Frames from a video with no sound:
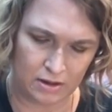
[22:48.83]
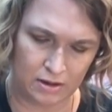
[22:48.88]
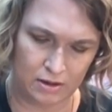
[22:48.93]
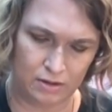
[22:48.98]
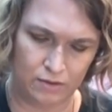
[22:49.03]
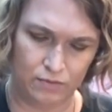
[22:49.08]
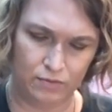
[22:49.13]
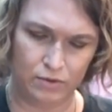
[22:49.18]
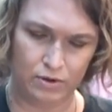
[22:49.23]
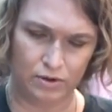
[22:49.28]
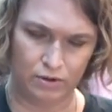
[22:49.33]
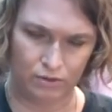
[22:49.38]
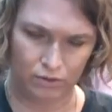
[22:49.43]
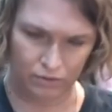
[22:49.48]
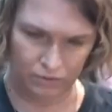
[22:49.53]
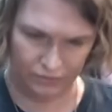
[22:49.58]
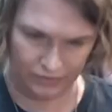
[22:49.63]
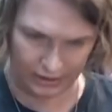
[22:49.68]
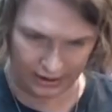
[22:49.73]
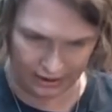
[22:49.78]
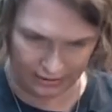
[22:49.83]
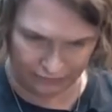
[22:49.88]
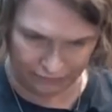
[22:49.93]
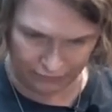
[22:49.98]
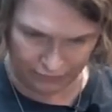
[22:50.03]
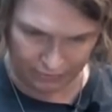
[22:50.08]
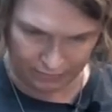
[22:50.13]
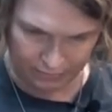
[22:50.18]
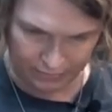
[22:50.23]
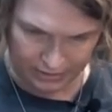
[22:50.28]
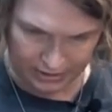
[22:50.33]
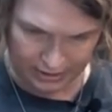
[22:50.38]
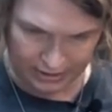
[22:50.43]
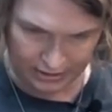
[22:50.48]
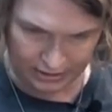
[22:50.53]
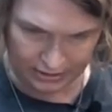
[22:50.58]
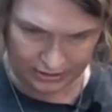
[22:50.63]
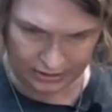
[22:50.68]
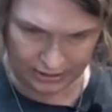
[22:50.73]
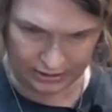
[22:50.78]
We're gonna hold that for a
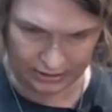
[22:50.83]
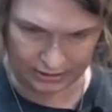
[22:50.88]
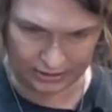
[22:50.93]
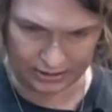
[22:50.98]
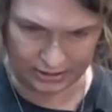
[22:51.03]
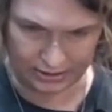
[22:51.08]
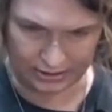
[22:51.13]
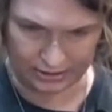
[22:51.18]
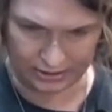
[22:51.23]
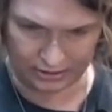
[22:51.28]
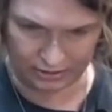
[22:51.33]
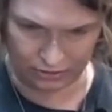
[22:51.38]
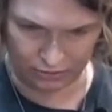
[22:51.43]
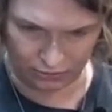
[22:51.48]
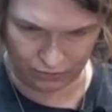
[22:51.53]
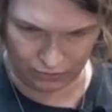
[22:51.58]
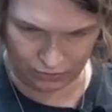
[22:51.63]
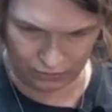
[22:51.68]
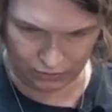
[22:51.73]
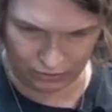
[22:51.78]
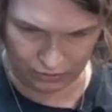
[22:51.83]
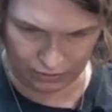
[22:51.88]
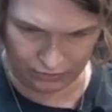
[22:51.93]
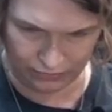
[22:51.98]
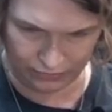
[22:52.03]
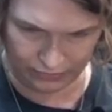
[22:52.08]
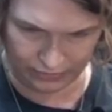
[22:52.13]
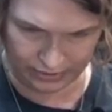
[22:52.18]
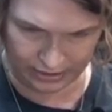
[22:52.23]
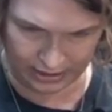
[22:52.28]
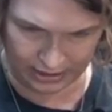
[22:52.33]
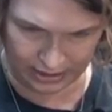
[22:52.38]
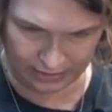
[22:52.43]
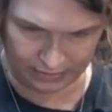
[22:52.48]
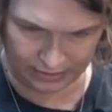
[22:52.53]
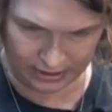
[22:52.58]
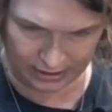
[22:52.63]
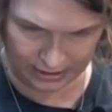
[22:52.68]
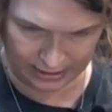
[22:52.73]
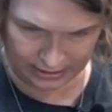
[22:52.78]
bit till it's nice and cool. We want that to
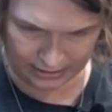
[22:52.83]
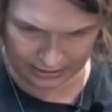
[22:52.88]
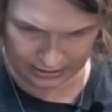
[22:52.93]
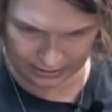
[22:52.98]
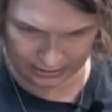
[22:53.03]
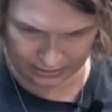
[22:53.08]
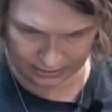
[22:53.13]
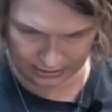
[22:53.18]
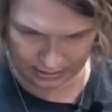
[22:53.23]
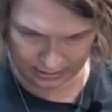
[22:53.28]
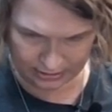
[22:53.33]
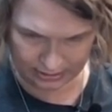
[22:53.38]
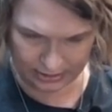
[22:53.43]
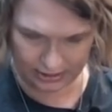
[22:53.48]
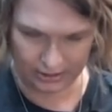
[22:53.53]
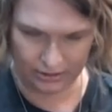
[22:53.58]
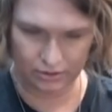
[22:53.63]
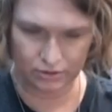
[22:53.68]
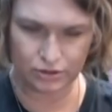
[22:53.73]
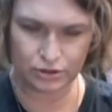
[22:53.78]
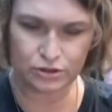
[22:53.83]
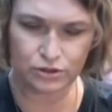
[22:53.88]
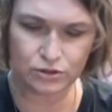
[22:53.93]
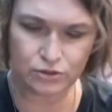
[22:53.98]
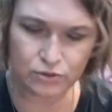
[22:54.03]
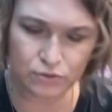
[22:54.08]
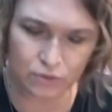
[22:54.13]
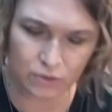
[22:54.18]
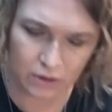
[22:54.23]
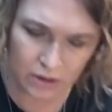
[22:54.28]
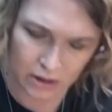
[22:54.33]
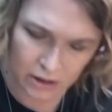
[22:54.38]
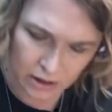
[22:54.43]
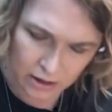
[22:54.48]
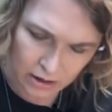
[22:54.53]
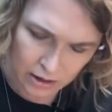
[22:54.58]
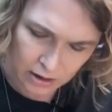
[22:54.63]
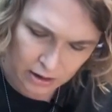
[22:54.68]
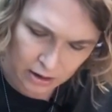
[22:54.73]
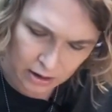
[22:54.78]
be nice and adhere to
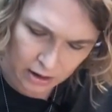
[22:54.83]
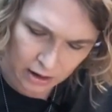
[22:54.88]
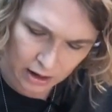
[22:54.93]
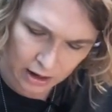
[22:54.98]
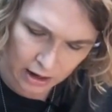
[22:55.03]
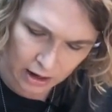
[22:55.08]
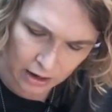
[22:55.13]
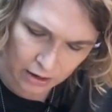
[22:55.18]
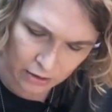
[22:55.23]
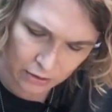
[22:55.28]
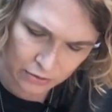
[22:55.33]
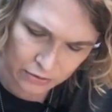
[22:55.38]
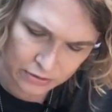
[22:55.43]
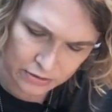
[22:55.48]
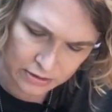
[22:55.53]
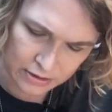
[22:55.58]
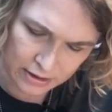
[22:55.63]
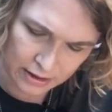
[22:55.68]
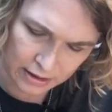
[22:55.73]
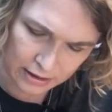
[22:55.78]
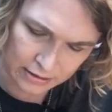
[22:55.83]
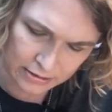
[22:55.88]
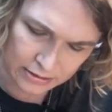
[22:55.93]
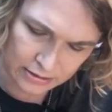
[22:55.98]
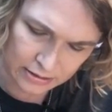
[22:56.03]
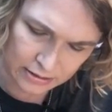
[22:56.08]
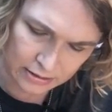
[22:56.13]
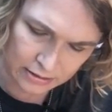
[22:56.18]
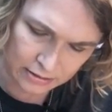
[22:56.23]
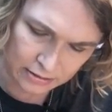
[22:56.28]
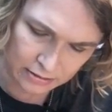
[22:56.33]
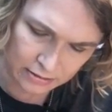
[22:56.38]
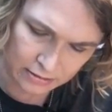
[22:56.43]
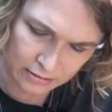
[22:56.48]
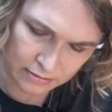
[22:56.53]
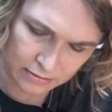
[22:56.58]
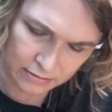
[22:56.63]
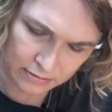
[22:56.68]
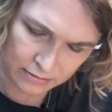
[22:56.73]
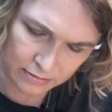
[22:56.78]
our skeleton
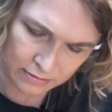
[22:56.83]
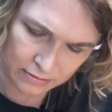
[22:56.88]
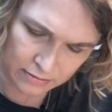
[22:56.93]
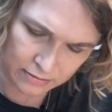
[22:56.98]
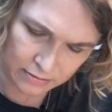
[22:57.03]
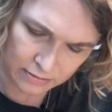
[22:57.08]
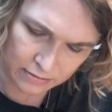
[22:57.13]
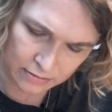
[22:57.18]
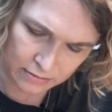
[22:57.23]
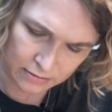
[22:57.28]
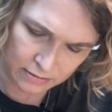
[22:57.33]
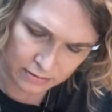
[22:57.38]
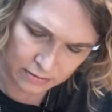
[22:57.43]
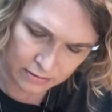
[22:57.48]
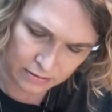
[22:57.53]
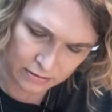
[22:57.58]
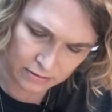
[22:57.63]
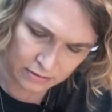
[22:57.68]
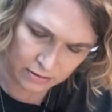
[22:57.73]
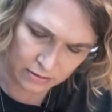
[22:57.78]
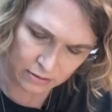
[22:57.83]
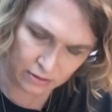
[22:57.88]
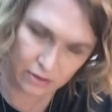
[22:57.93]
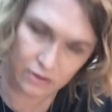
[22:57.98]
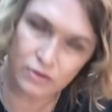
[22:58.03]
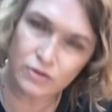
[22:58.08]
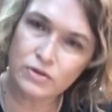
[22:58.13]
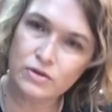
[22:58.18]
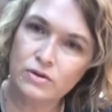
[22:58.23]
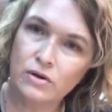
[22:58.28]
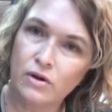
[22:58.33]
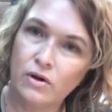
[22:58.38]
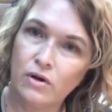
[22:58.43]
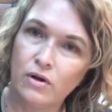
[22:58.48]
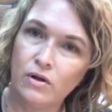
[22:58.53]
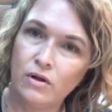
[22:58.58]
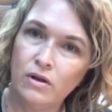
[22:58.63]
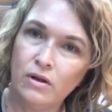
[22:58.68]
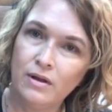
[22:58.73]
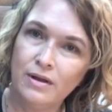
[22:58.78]
or our
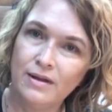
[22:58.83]
skull.